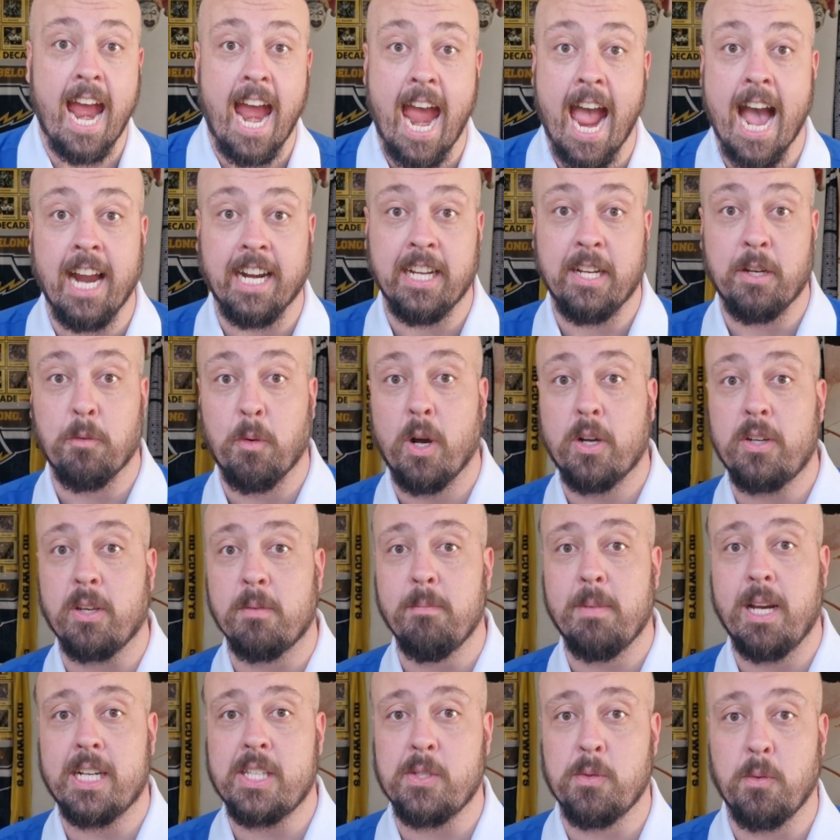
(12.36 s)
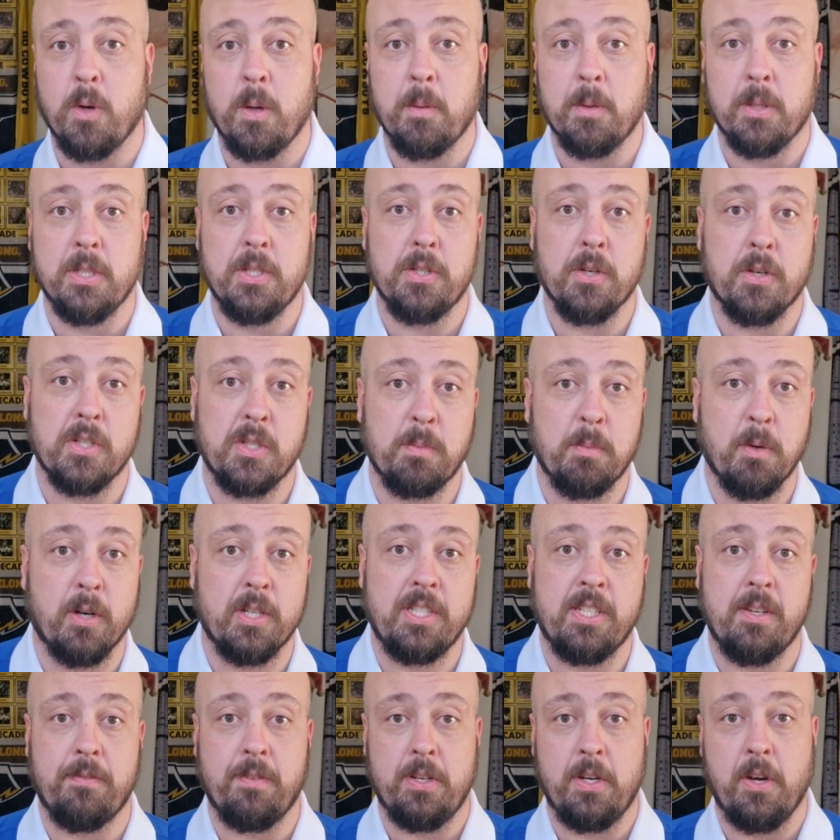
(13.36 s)
Howdy, welcome back to All Enjoy
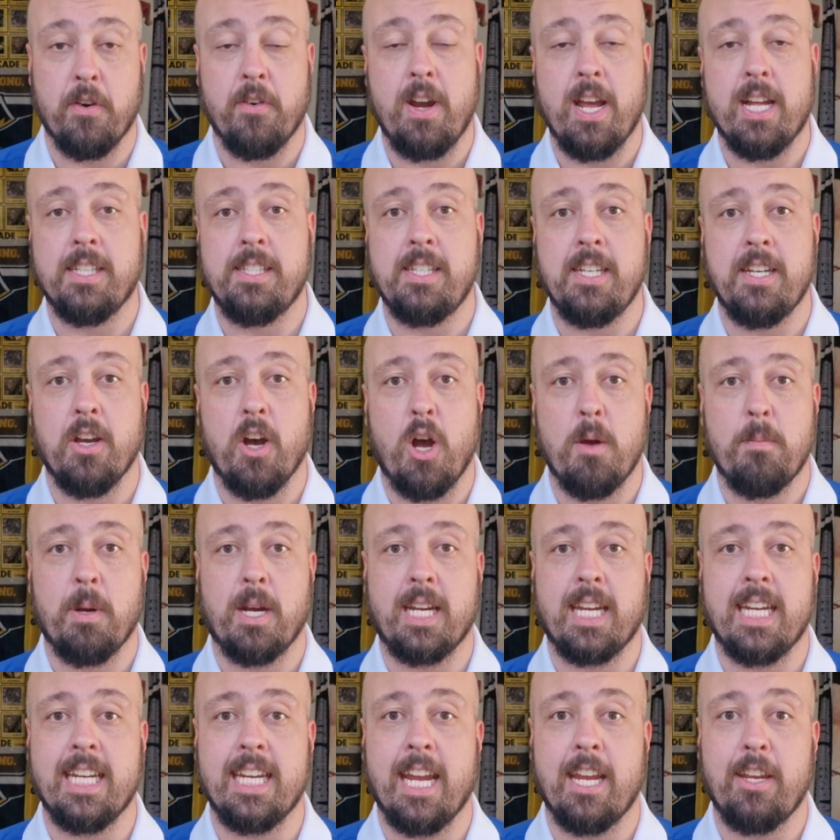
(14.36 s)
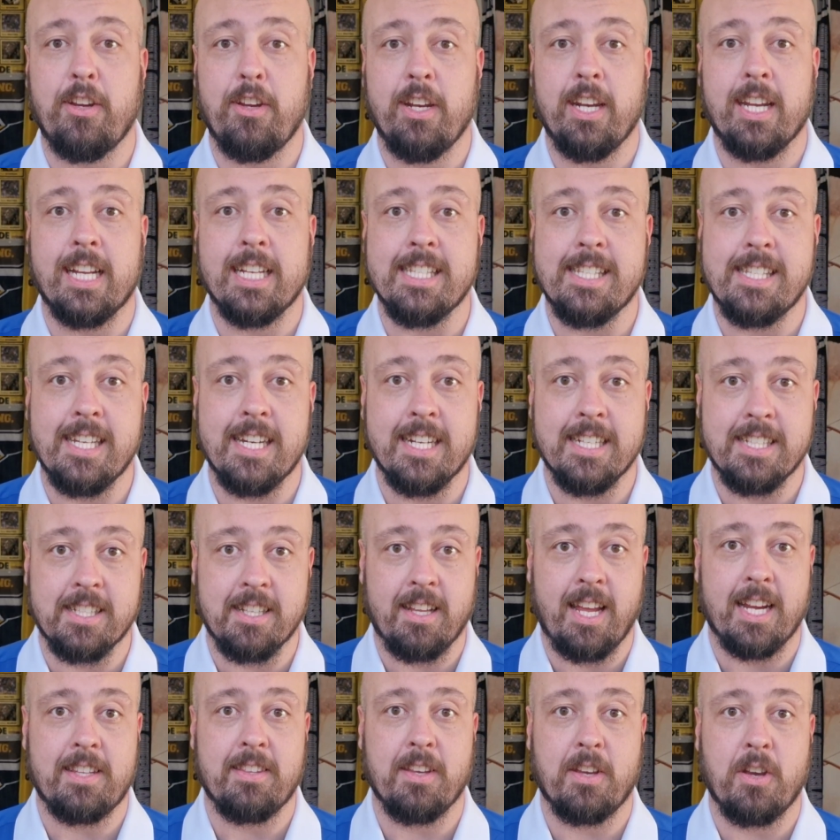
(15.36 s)
Sports. If you're new around here, hope I can get you to consider
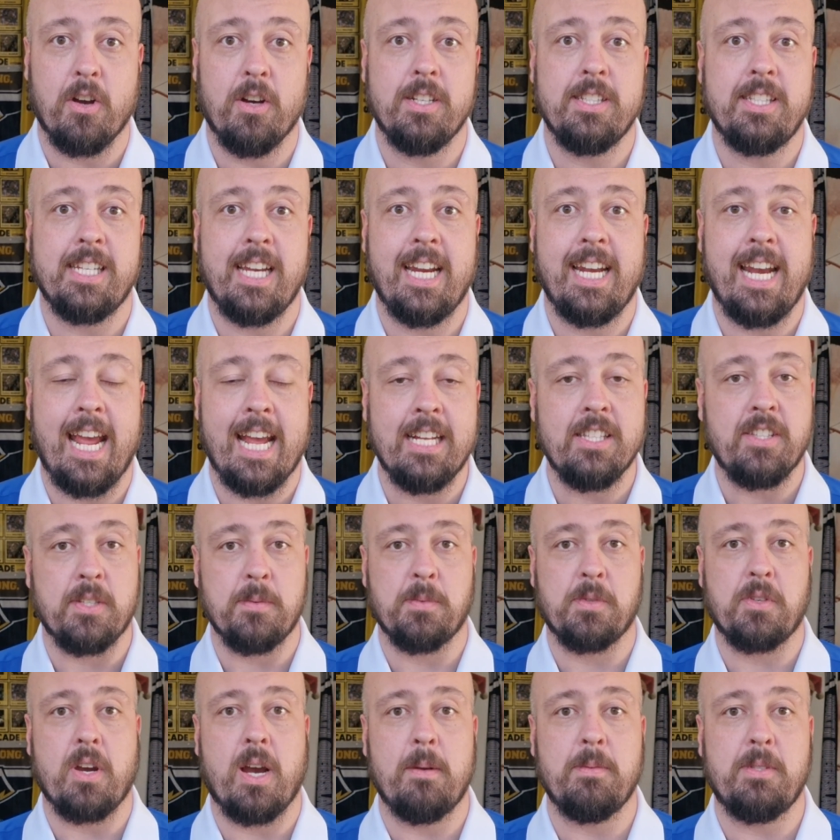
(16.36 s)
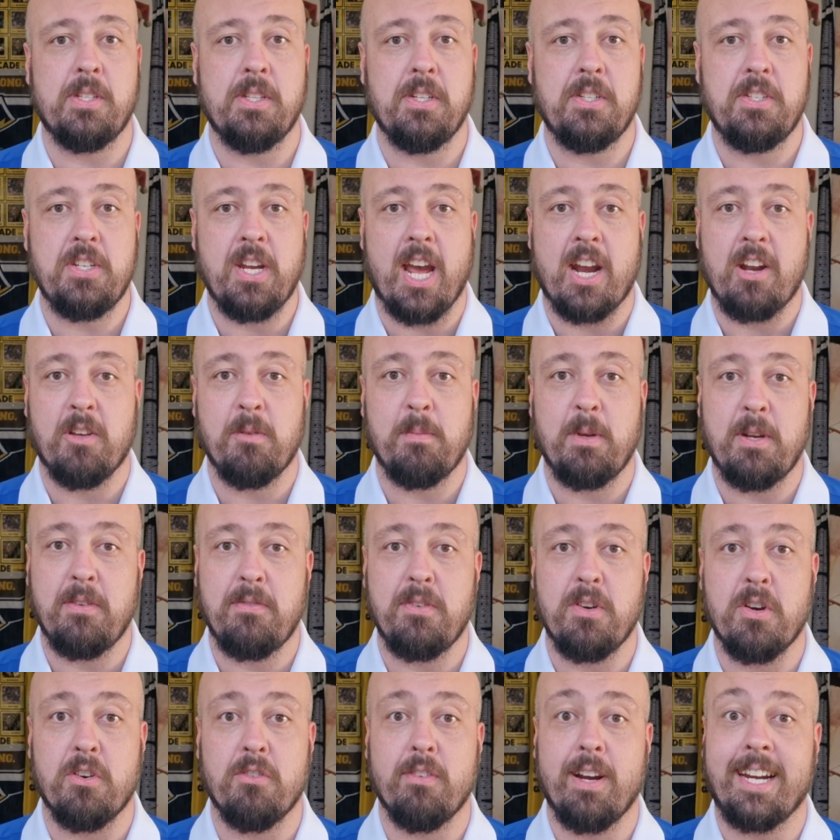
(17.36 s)
to like the content and subscribe to the channel. But
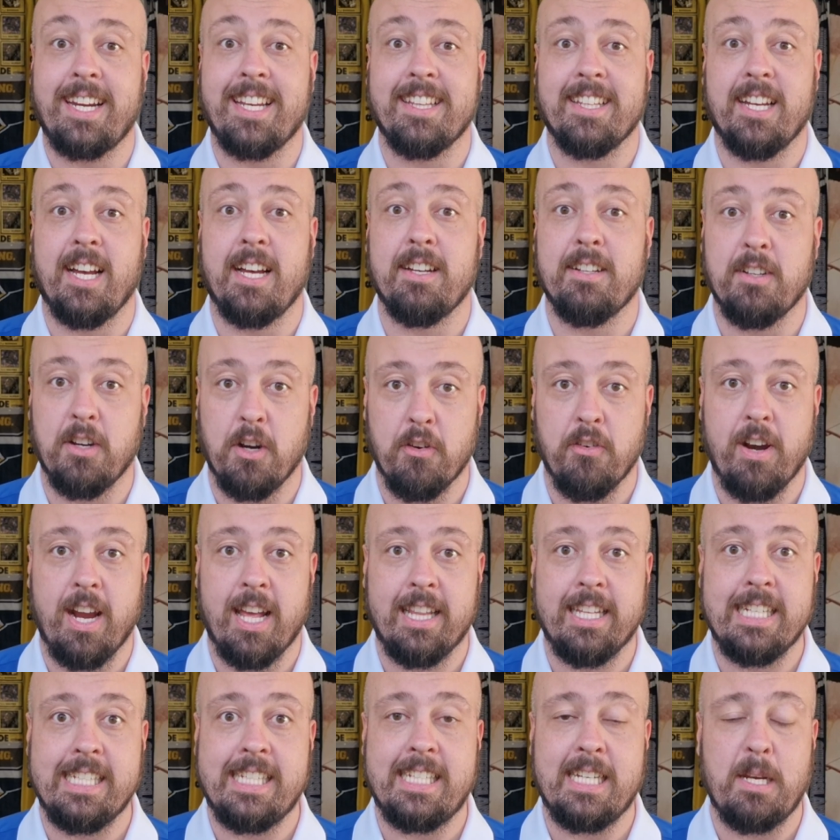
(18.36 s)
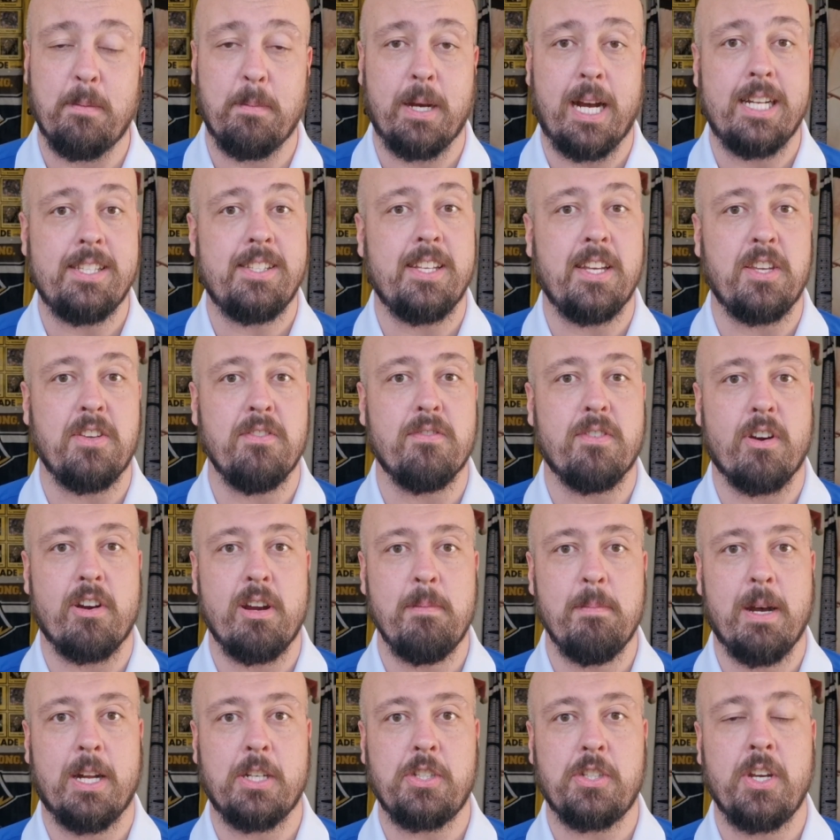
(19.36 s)
if you're a regular around these here parts, thank you
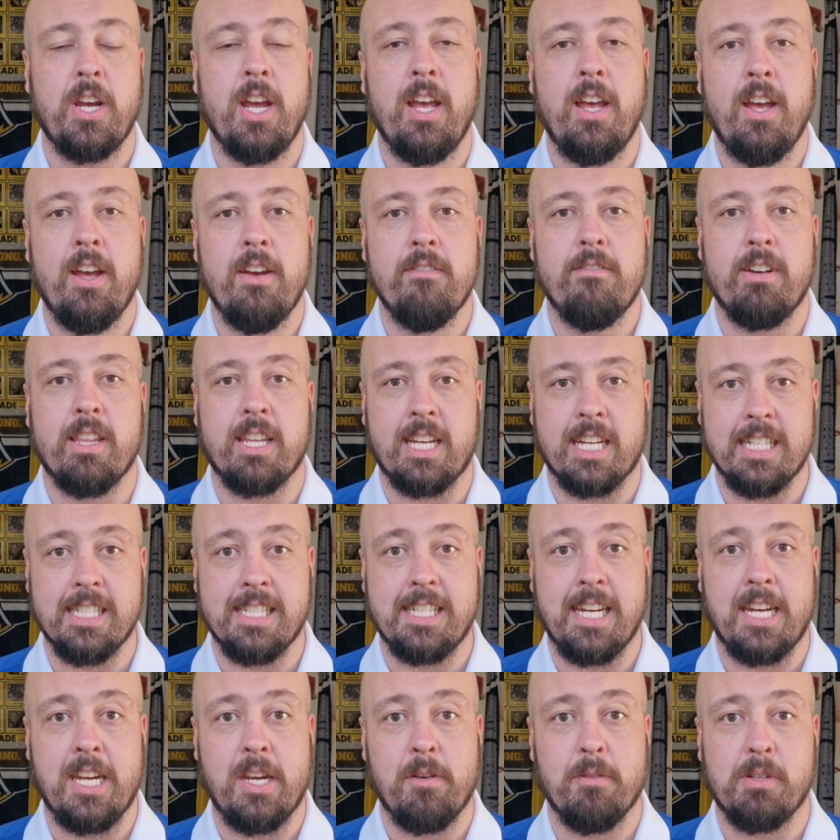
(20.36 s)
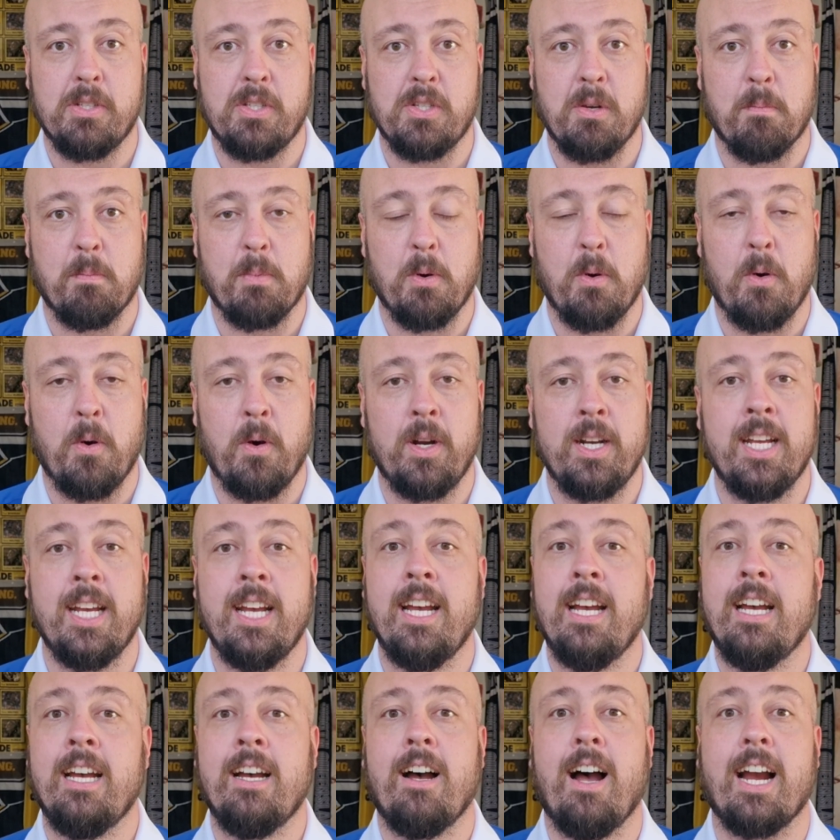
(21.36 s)
very much for the continuous support.
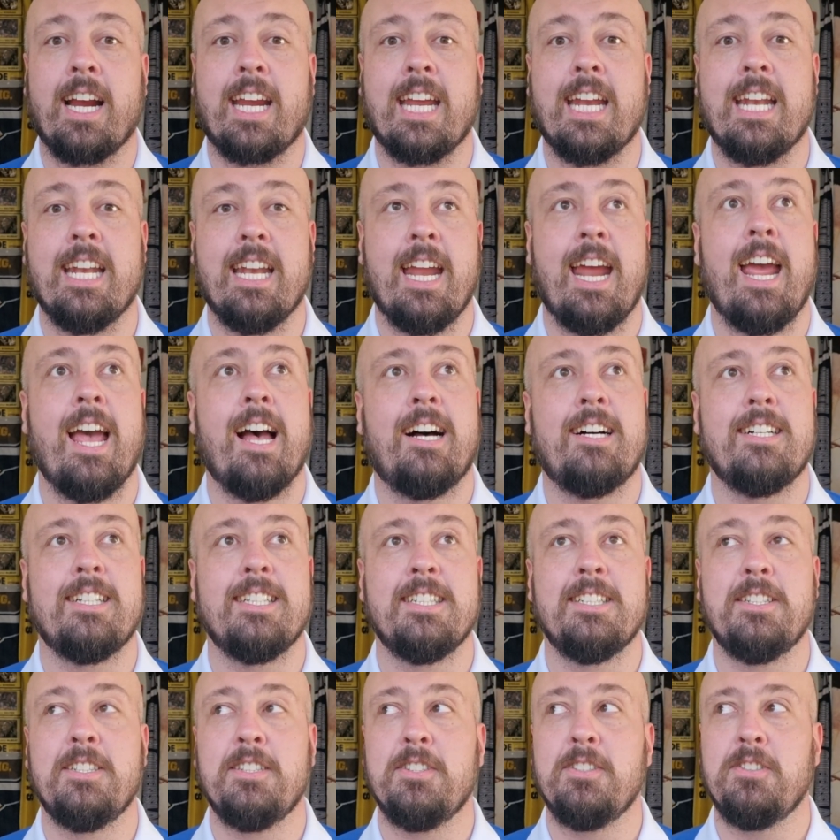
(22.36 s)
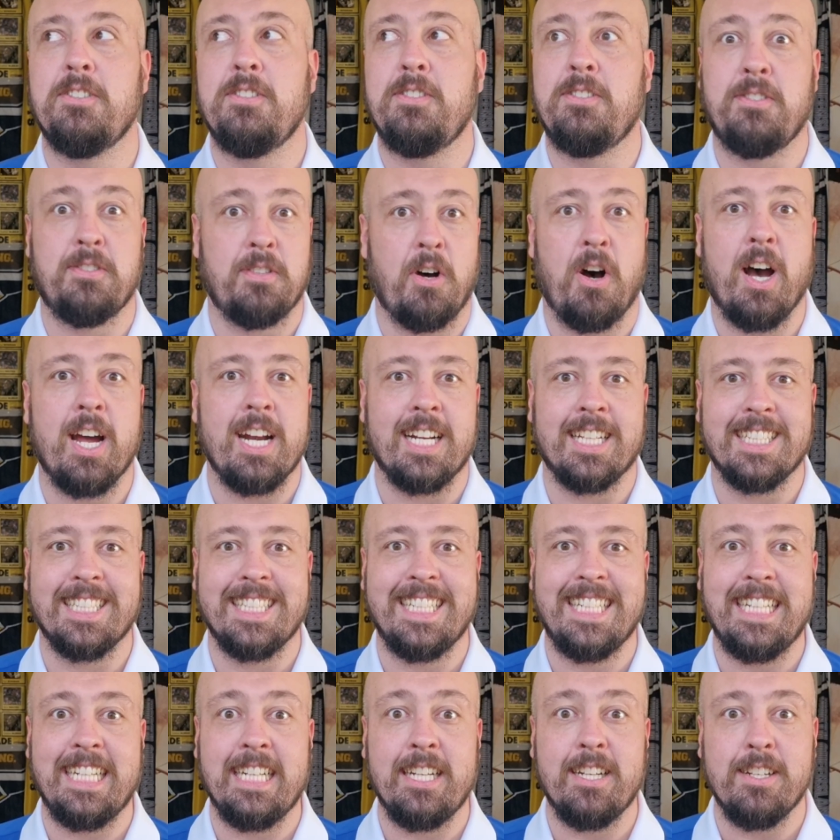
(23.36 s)
I can now
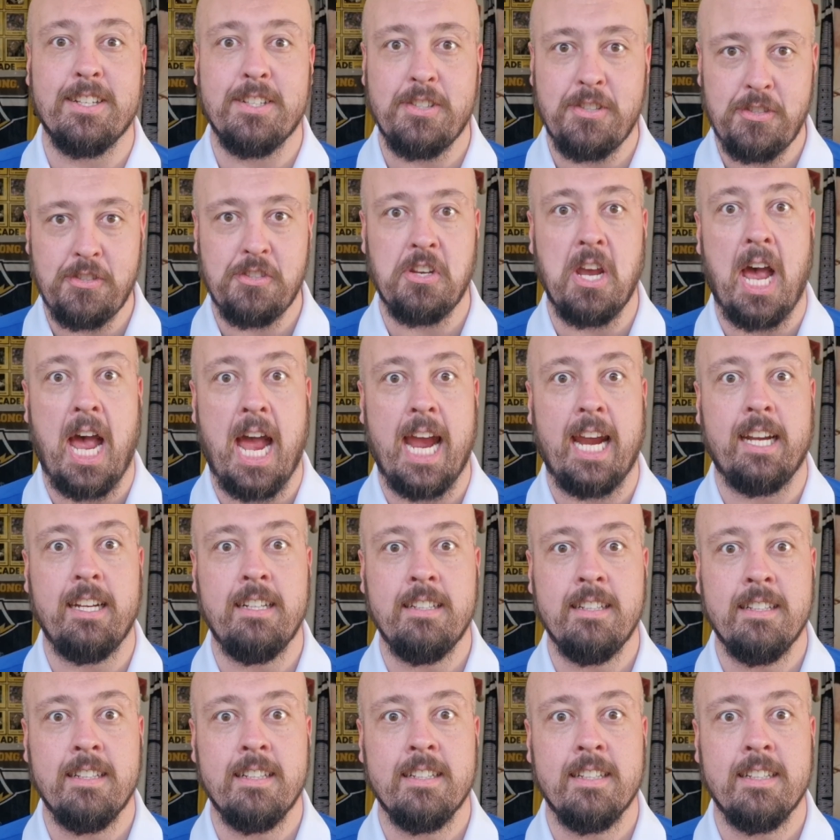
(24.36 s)
finally say,